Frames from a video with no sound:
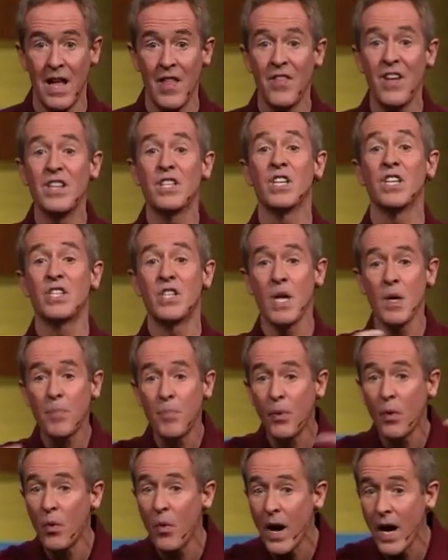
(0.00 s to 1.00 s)
than to
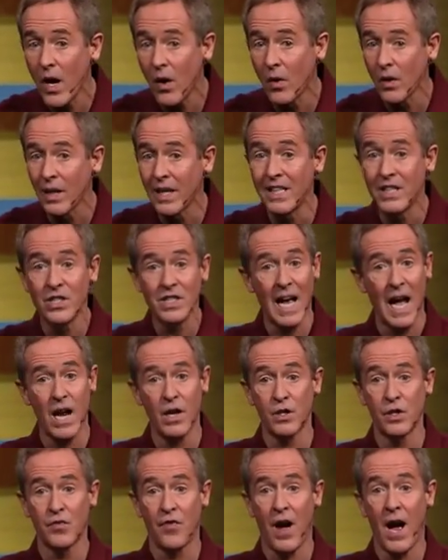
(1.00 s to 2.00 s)
temporarily
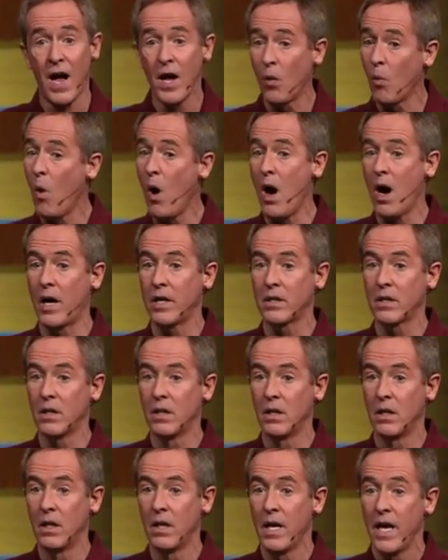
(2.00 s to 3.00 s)
satisfy a want.
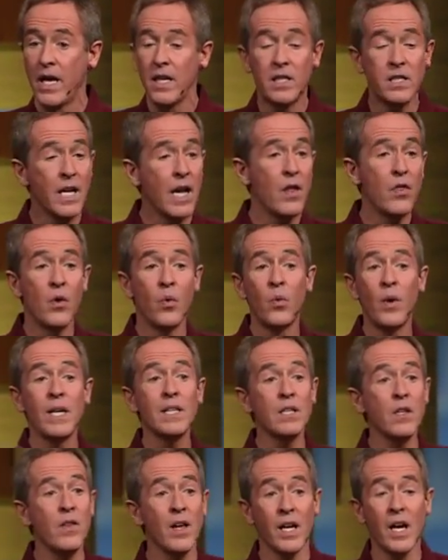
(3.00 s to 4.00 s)
He's saying the
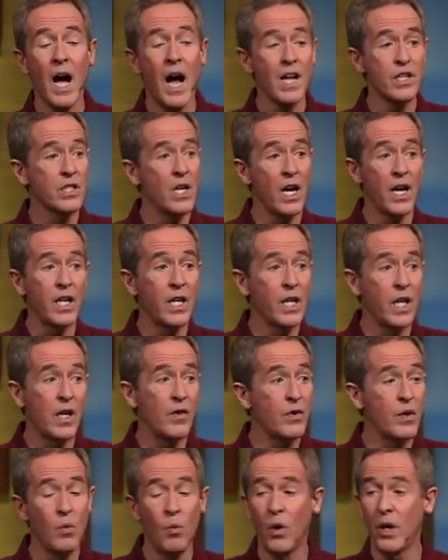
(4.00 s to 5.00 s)
reason that God's not going to give
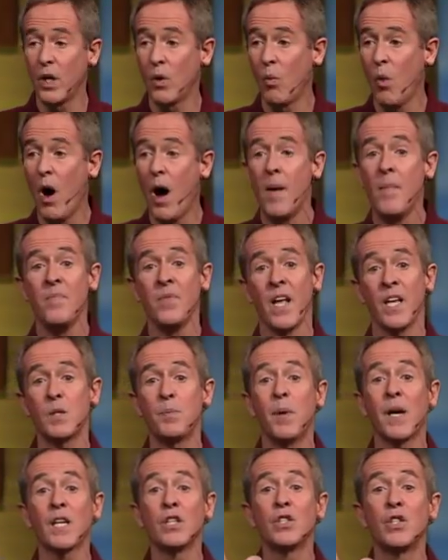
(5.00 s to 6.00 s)
you what you want is
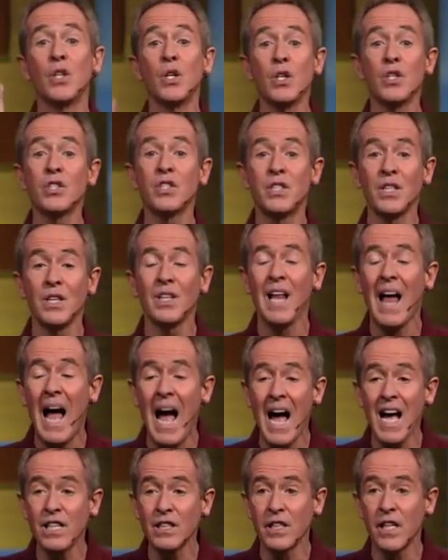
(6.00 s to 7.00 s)
because you're still
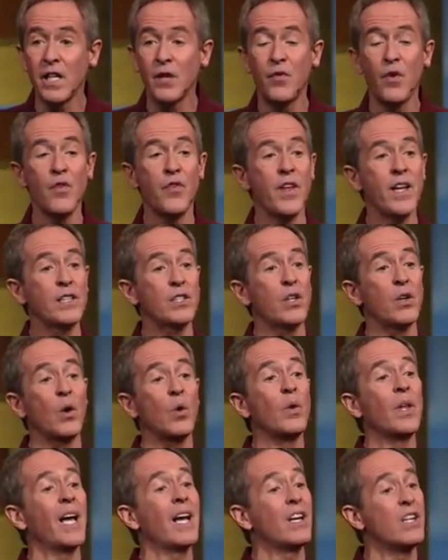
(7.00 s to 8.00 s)
asking for things that are
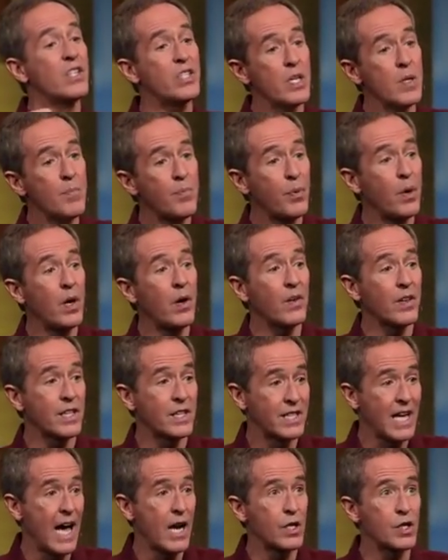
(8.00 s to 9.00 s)
only going to temporarily
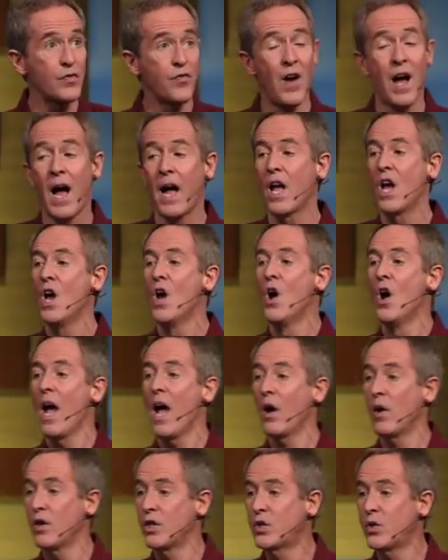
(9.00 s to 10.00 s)
satisfy
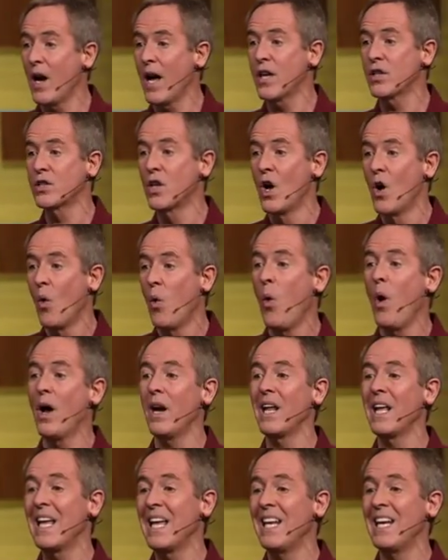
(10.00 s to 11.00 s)
and address what
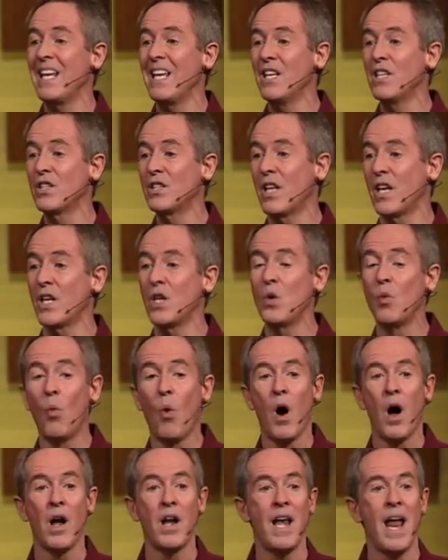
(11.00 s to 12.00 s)
it is that you
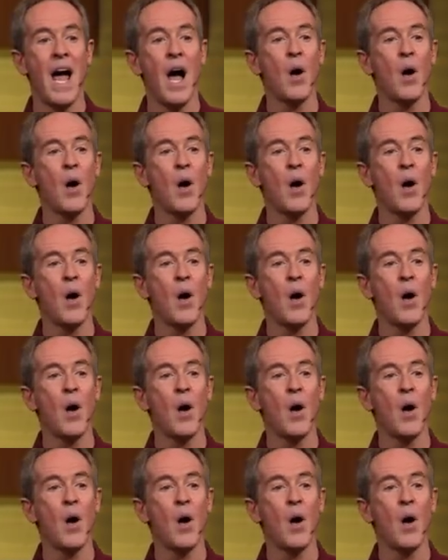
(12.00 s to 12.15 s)
want now,